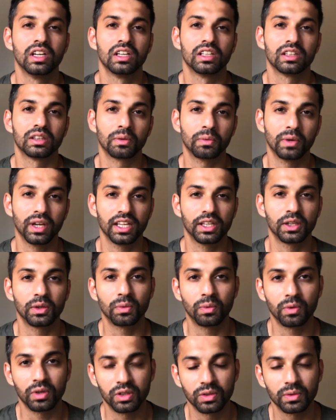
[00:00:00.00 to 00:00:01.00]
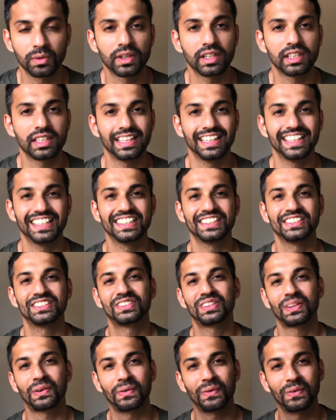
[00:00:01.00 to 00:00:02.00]
the way you would do it is
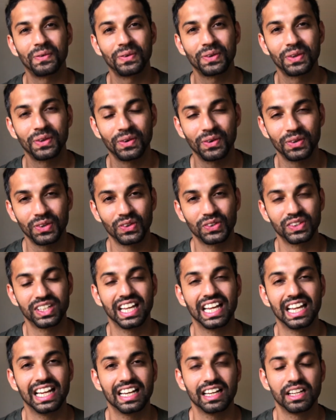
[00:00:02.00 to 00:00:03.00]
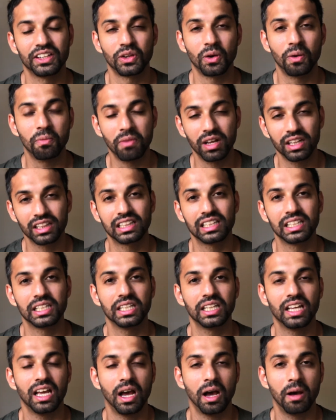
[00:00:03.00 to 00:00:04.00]
through your
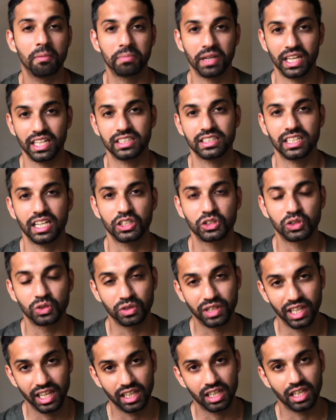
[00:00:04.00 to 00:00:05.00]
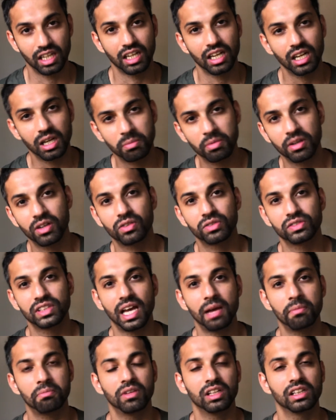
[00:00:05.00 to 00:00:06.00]
monthly paychecks. You take a little bit of
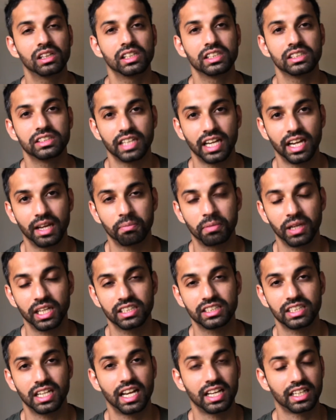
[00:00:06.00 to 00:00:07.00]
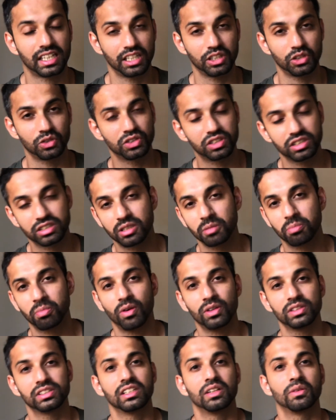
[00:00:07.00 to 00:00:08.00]
that monthly paycheck and you just
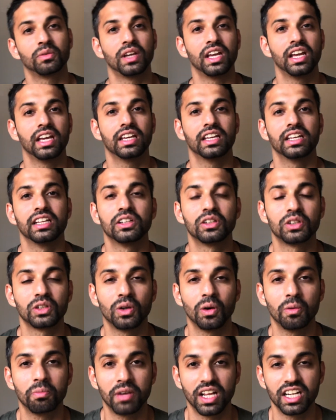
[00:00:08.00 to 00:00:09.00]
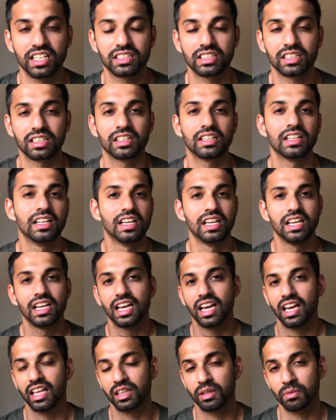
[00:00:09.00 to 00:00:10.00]
deposit away into your pension,
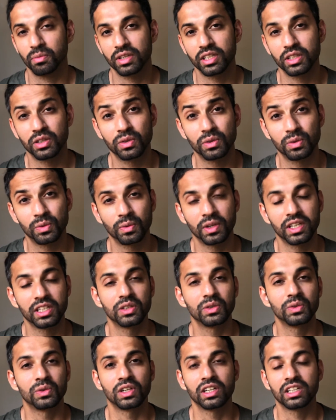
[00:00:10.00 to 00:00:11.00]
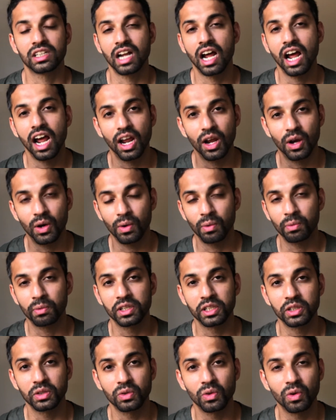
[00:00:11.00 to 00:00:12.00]
and then when you retire or
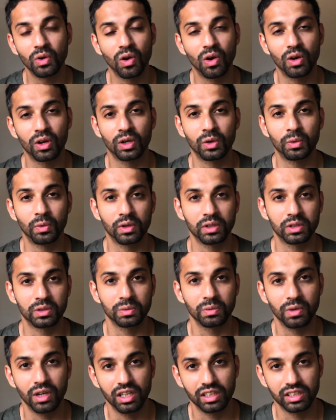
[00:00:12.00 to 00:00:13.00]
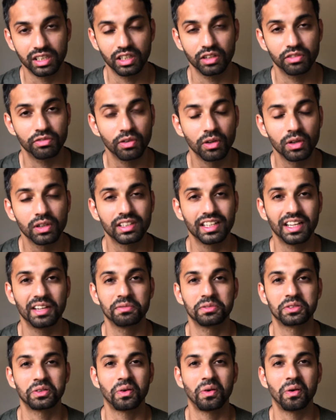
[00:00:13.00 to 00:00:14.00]
when you no longer want to work in a
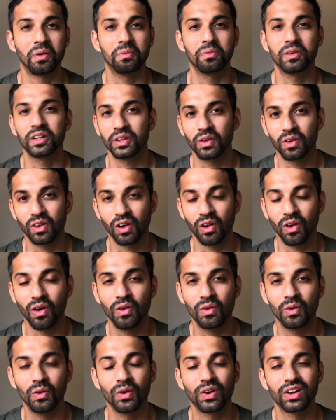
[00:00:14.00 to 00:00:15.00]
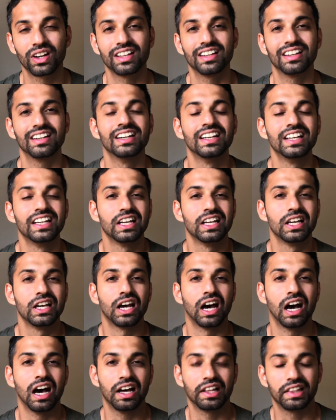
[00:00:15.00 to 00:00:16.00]
full-time job, when you're a lot older,
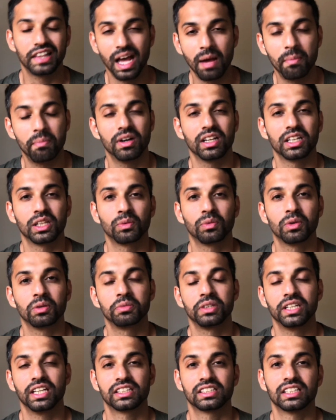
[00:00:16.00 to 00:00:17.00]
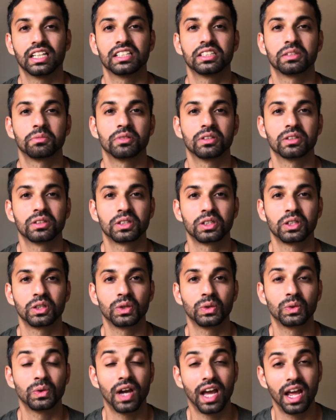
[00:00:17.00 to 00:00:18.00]
that money will be accessible to
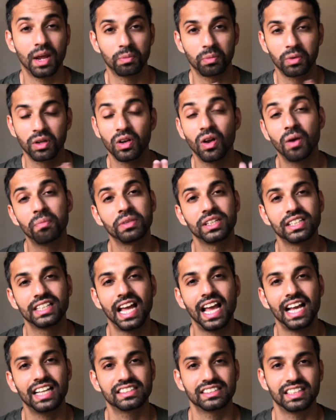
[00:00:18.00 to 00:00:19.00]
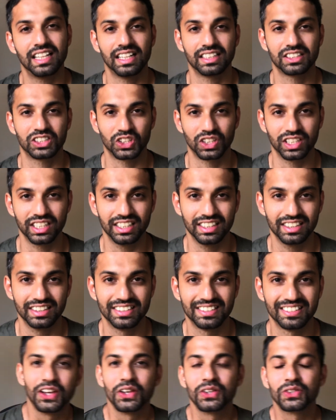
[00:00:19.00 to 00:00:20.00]
you and will not be taxed actually.
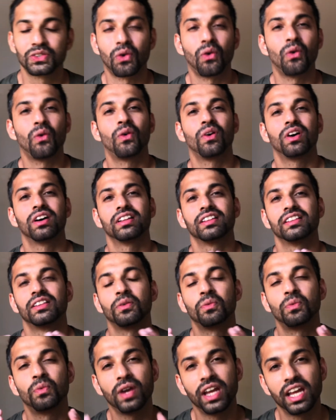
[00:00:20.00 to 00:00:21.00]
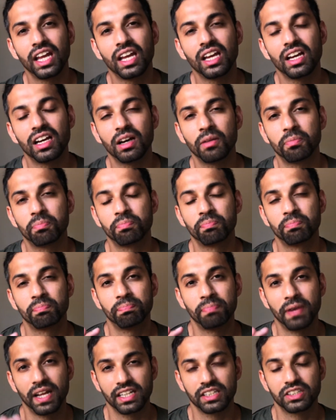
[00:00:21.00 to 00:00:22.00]
So the way a
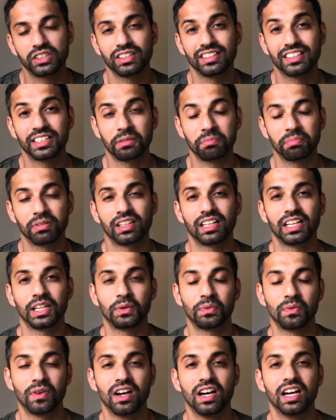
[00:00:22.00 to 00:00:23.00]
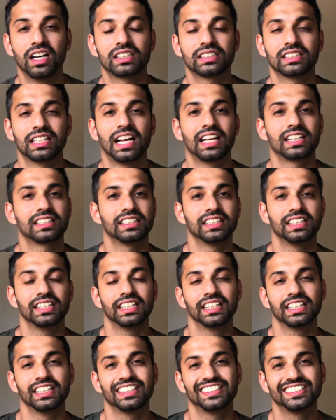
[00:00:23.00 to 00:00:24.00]
pension typically works
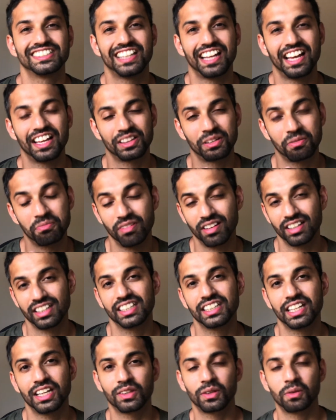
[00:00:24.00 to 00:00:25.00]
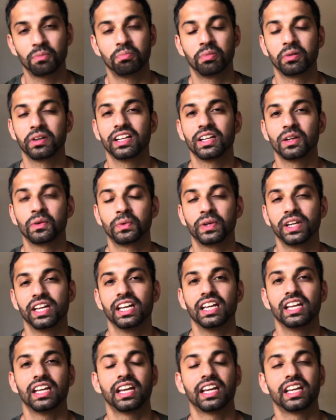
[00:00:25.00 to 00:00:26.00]
actually is that the money that you're putting
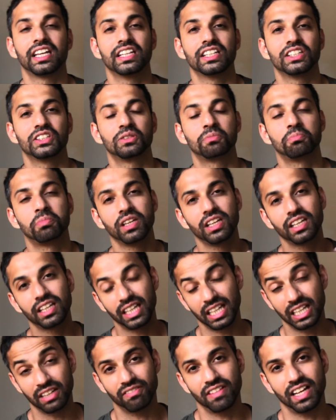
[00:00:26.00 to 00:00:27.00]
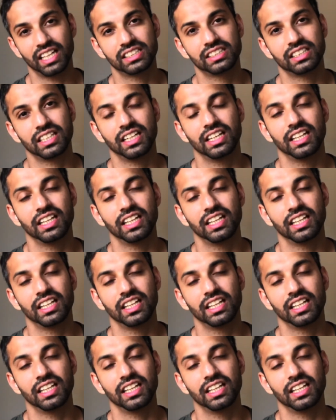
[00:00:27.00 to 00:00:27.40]
away is being invested